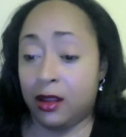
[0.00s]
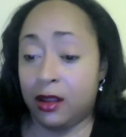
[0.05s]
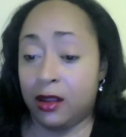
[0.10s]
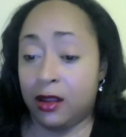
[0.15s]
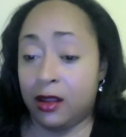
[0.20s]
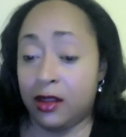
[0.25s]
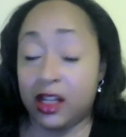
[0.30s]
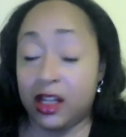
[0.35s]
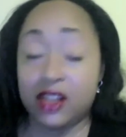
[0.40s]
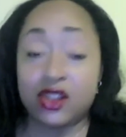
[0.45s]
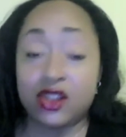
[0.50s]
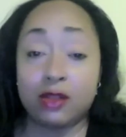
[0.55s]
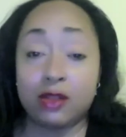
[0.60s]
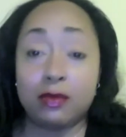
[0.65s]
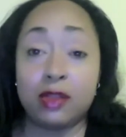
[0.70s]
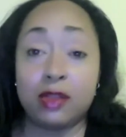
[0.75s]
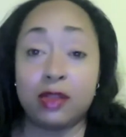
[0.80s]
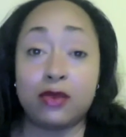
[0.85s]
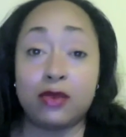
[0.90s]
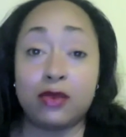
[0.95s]
that it should
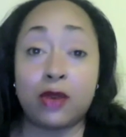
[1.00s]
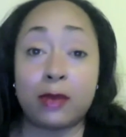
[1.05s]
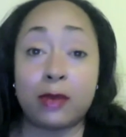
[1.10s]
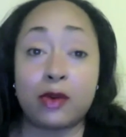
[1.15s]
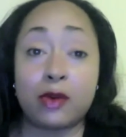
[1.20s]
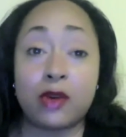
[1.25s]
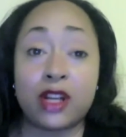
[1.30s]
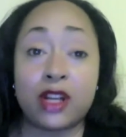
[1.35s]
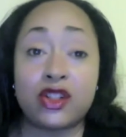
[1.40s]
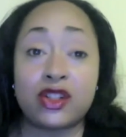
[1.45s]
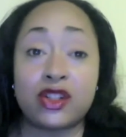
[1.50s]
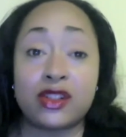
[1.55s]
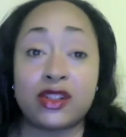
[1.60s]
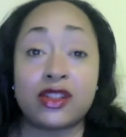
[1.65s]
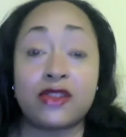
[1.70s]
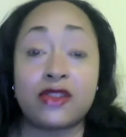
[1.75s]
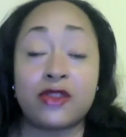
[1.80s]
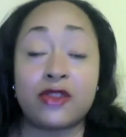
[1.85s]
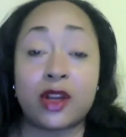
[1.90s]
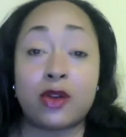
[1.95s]
be reparations,
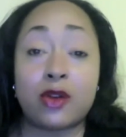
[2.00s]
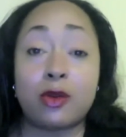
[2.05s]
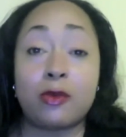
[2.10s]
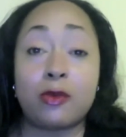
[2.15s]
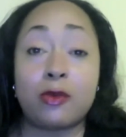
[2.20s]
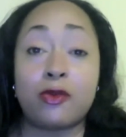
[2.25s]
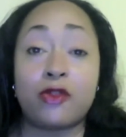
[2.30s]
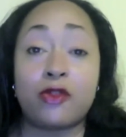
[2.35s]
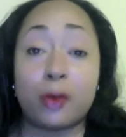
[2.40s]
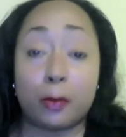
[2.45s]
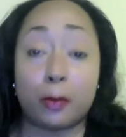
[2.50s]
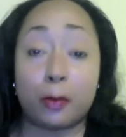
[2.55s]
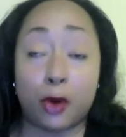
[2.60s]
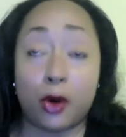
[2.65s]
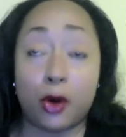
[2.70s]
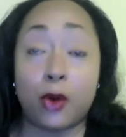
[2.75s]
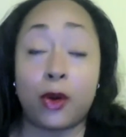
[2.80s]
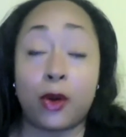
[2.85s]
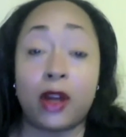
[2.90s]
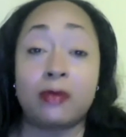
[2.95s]
the federal
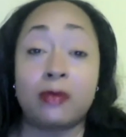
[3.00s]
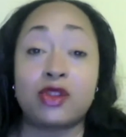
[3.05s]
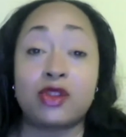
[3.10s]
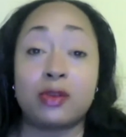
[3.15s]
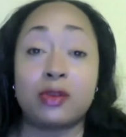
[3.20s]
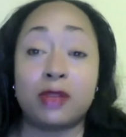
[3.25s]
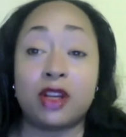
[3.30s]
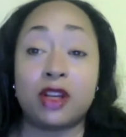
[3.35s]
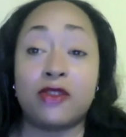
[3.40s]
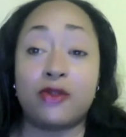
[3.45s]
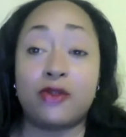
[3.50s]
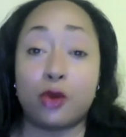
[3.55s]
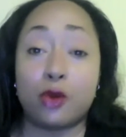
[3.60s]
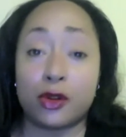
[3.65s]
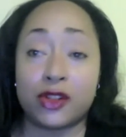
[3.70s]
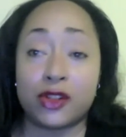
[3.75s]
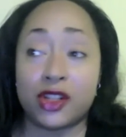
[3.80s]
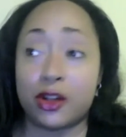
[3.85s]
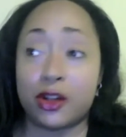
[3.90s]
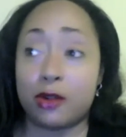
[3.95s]
program should be a four
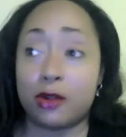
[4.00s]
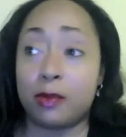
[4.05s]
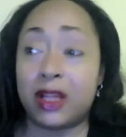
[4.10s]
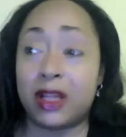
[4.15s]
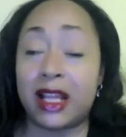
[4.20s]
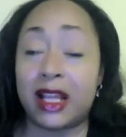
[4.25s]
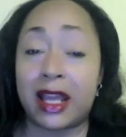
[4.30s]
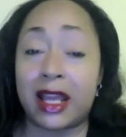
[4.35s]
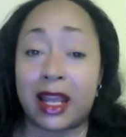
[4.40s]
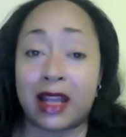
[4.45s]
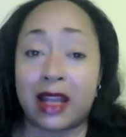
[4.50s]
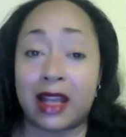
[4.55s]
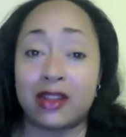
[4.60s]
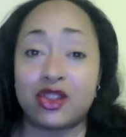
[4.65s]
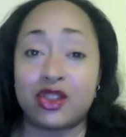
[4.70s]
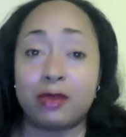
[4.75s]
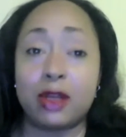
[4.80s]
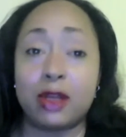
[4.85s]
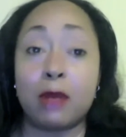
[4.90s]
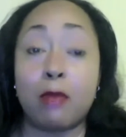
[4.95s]
tier plan,
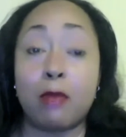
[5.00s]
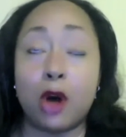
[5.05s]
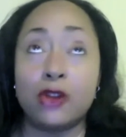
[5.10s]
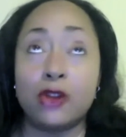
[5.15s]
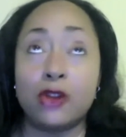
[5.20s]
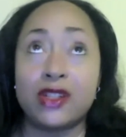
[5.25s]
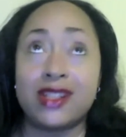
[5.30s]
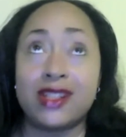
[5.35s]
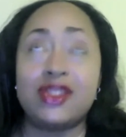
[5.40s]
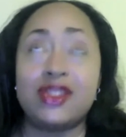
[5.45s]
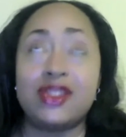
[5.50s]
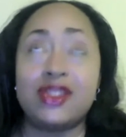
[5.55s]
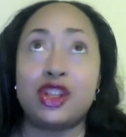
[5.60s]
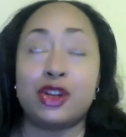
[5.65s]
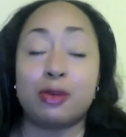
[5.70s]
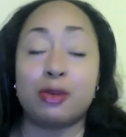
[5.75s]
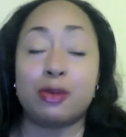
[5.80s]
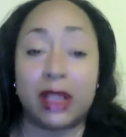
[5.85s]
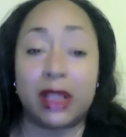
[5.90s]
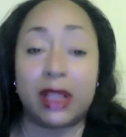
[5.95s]
should be a multi
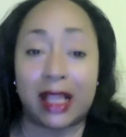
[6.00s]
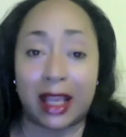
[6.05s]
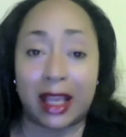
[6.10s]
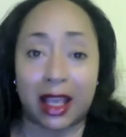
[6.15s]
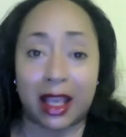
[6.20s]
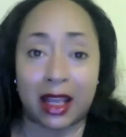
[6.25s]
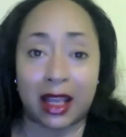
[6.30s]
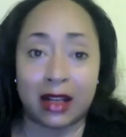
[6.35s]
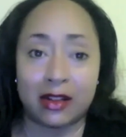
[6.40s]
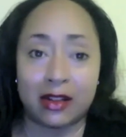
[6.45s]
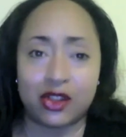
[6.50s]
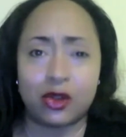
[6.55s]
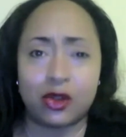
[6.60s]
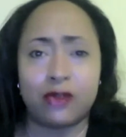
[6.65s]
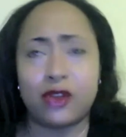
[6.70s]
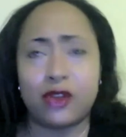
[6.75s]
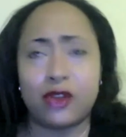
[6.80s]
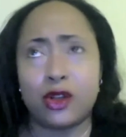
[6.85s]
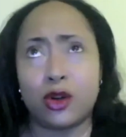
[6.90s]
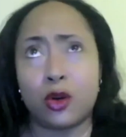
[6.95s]
tier plan. So
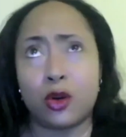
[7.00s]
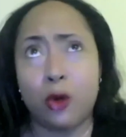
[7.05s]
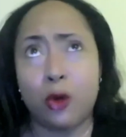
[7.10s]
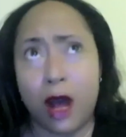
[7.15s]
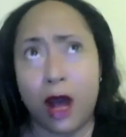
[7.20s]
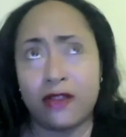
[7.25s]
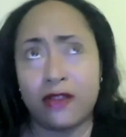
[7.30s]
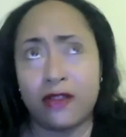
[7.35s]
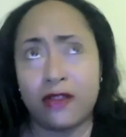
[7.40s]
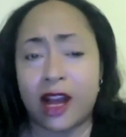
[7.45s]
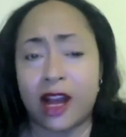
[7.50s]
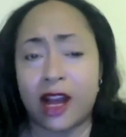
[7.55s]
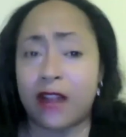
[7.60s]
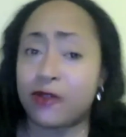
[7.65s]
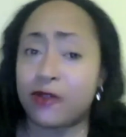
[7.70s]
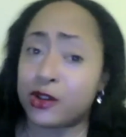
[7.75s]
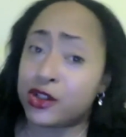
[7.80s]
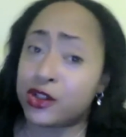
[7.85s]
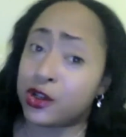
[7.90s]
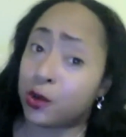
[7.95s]
if you don't qualify
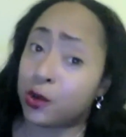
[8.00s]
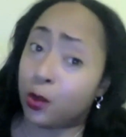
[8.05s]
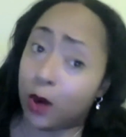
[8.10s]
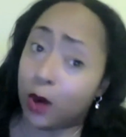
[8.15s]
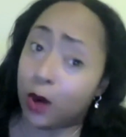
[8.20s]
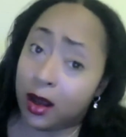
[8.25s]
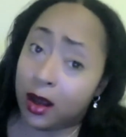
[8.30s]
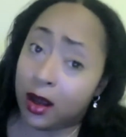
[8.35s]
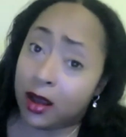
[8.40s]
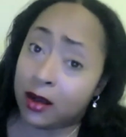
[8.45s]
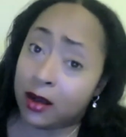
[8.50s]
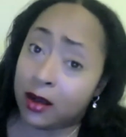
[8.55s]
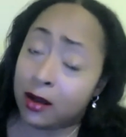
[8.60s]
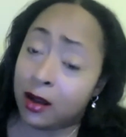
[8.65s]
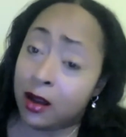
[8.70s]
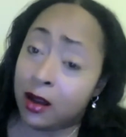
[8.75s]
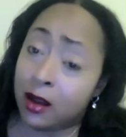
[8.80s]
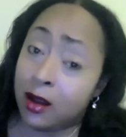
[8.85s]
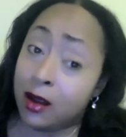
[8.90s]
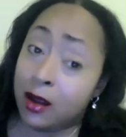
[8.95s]
for tier one,
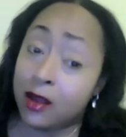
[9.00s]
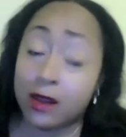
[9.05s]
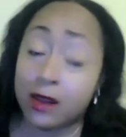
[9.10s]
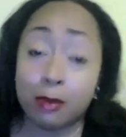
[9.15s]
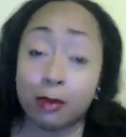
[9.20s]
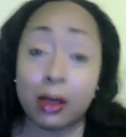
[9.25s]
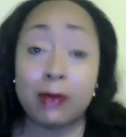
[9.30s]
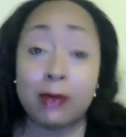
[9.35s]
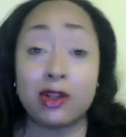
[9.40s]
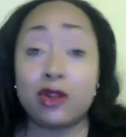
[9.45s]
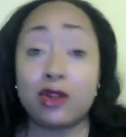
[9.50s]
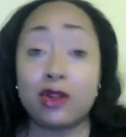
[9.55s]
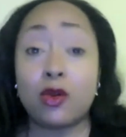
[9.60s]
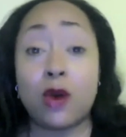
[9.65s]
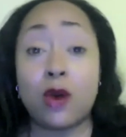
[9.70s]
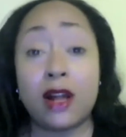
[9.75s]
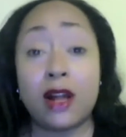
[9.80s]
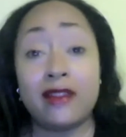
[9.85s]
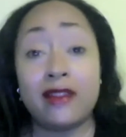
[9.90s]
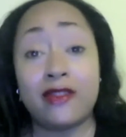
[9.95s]
then maybe you'll
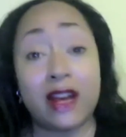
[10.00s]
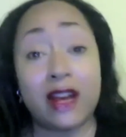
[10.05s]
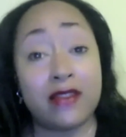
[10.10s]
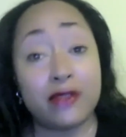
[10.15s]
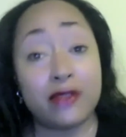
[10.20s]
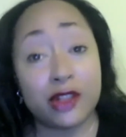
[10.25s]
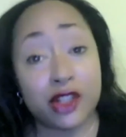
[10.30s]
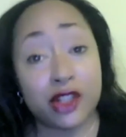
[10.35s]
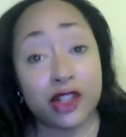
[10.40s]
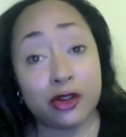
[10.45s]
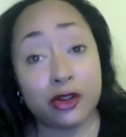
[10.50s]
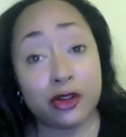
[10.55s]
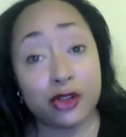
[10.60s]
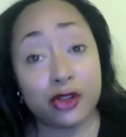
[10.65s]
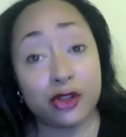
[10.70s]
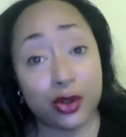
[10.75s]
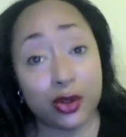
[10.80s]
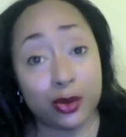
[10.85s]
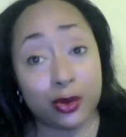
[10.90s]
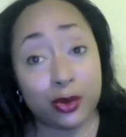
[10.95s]
qualify for tier
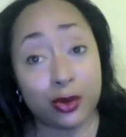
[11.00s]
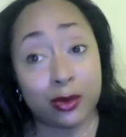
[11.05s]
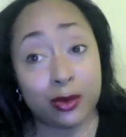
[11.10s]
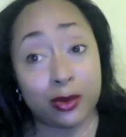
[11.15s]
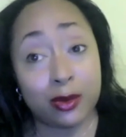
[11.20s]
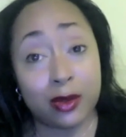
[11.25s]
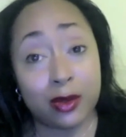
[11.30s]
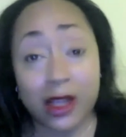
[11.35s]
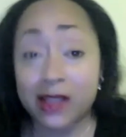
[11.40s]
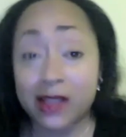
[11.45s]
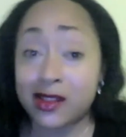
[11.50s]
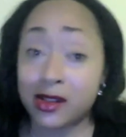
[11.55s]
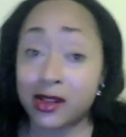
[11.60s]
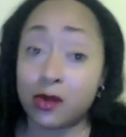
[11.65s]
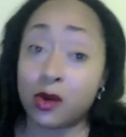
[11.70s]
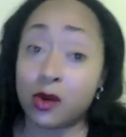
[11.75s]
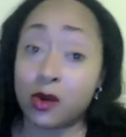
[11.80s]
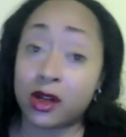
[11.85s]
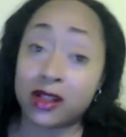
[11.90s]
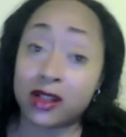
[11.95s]
two, and
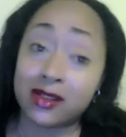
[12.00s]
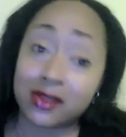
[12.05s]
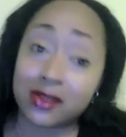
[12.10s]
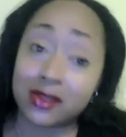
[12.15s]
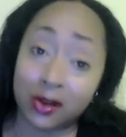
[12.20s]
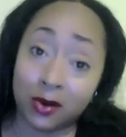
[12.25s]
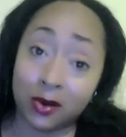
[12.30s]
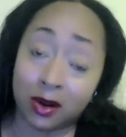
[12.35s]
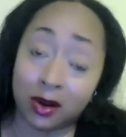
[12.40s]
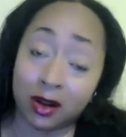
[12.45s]
so on and so on.